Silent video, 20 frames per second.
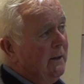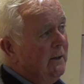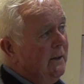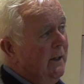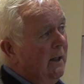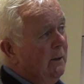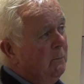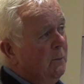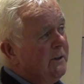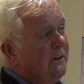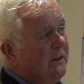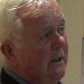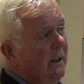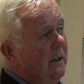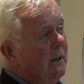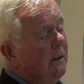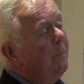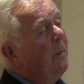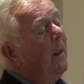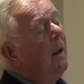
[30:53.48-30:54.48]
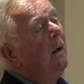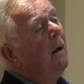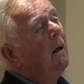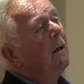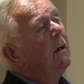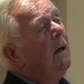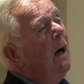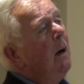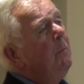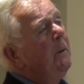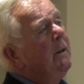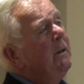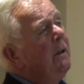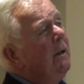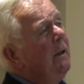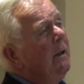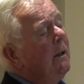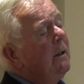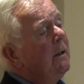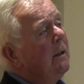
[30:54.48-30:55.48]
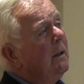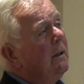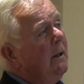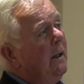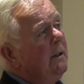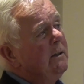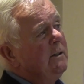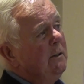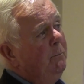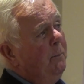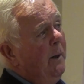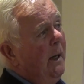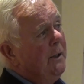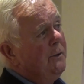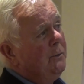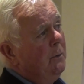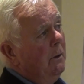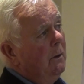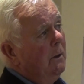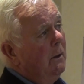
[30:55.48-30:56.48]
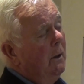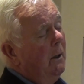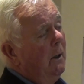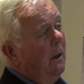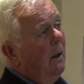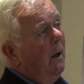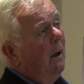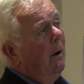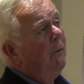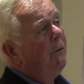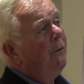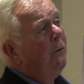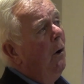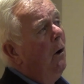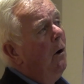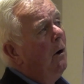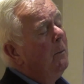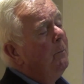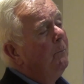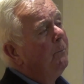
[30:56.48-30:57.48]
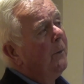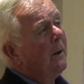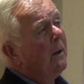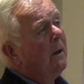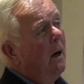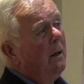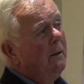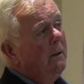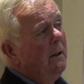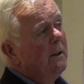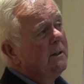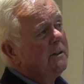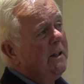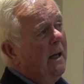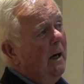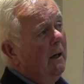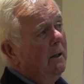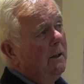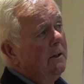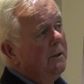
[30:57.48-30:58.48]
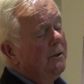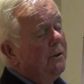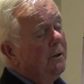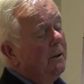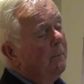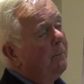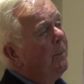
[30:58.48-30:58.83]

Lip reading: and tan, was seen commandeering tins of petrol from Connellan's garage